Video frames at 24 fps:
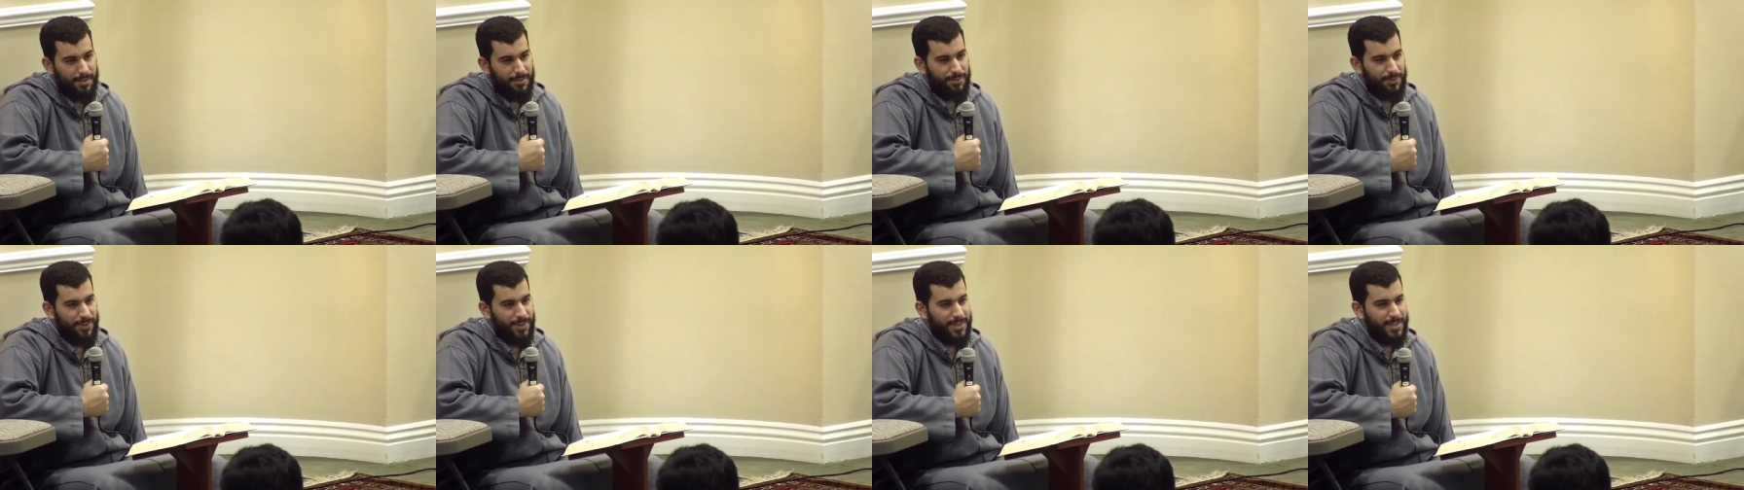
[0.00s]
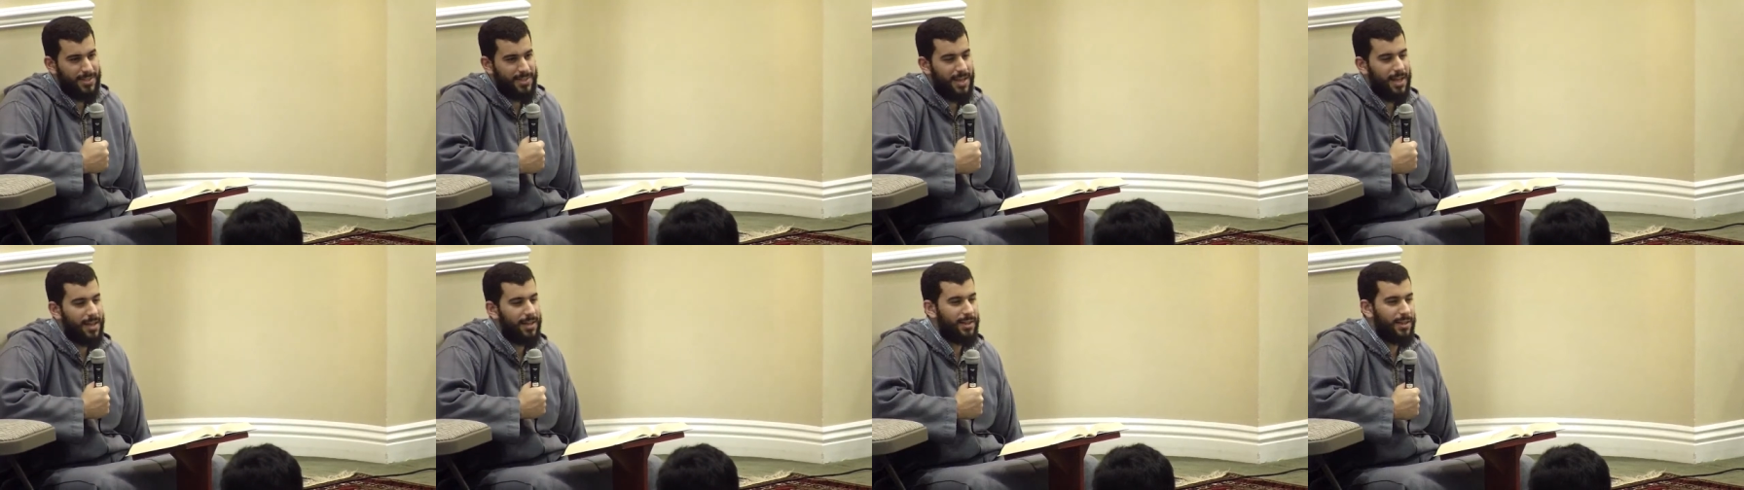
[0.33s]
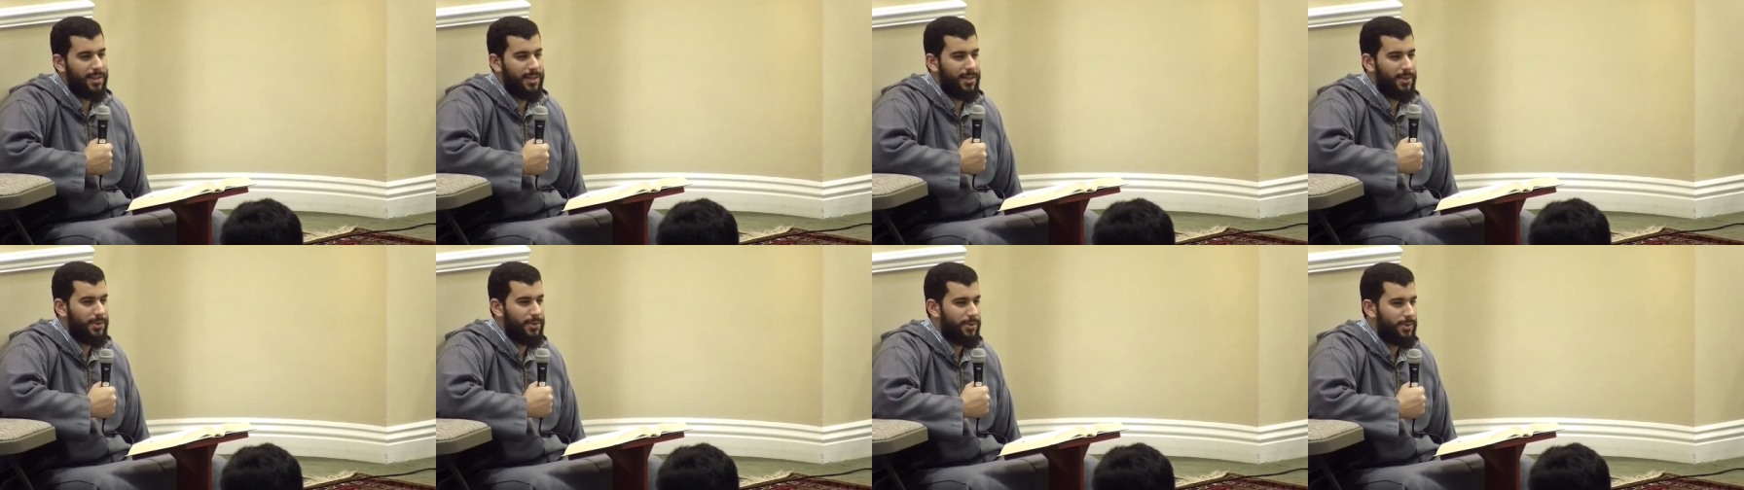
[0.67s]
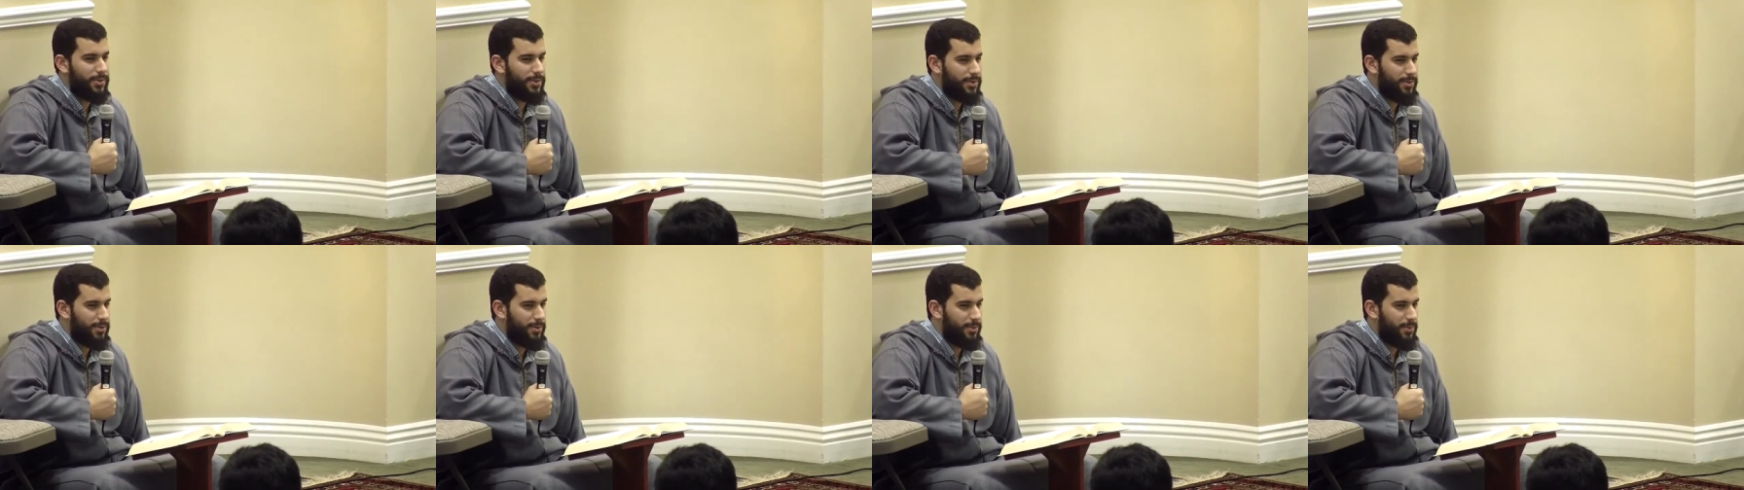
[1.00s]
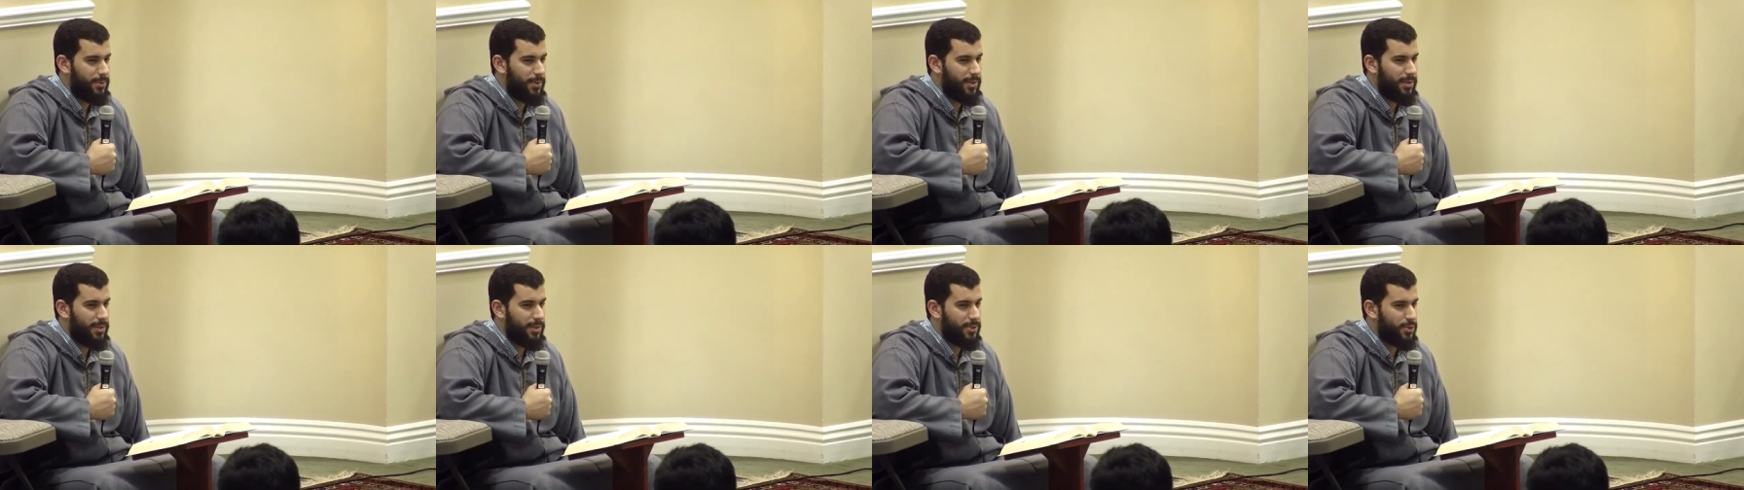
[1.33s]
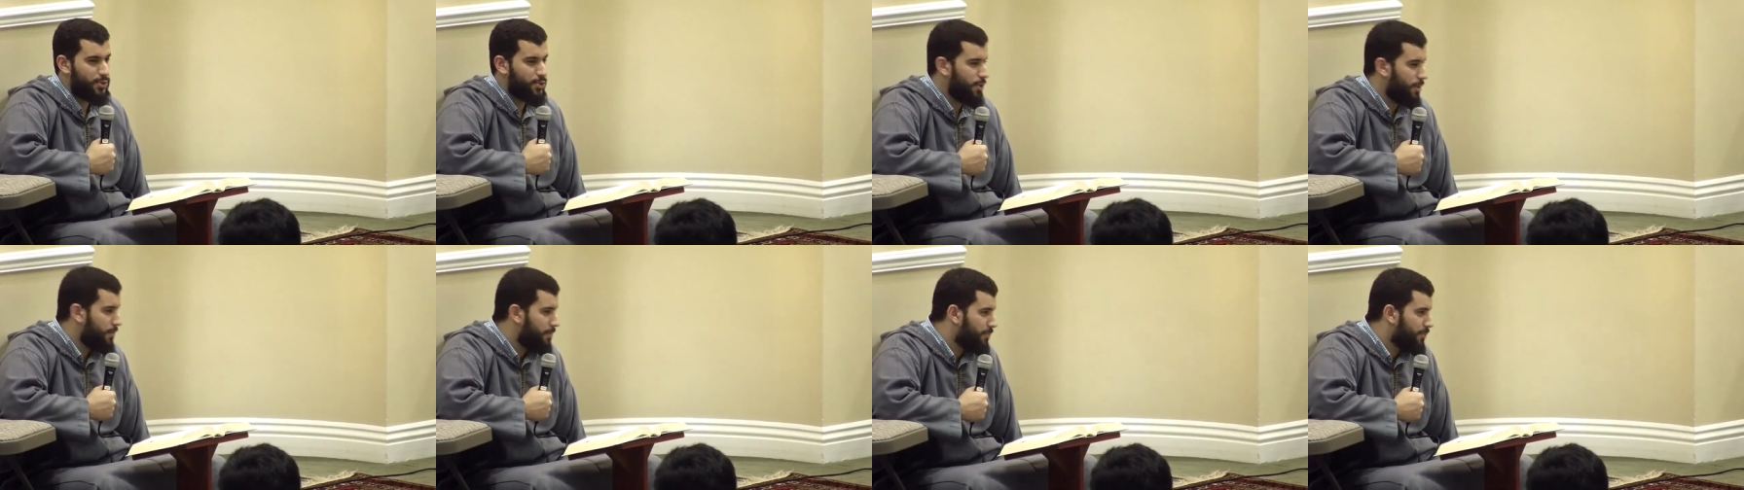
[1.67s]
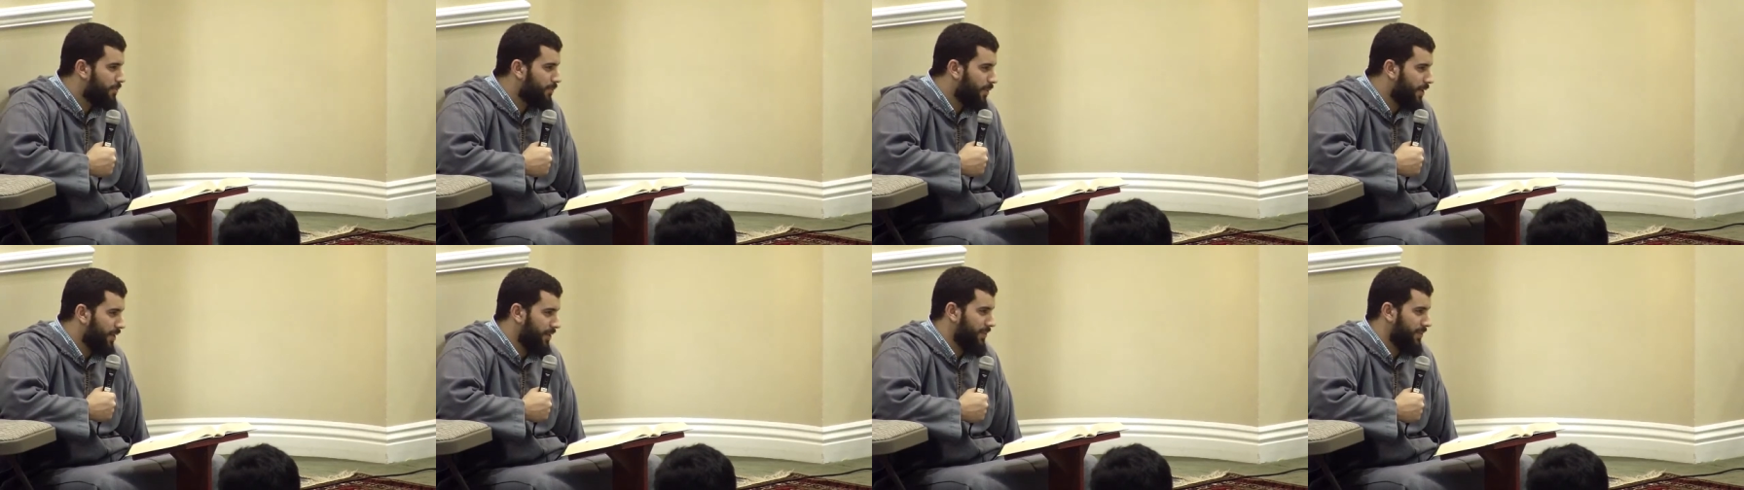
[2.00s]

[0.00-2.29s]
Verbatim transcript: every stallion will trip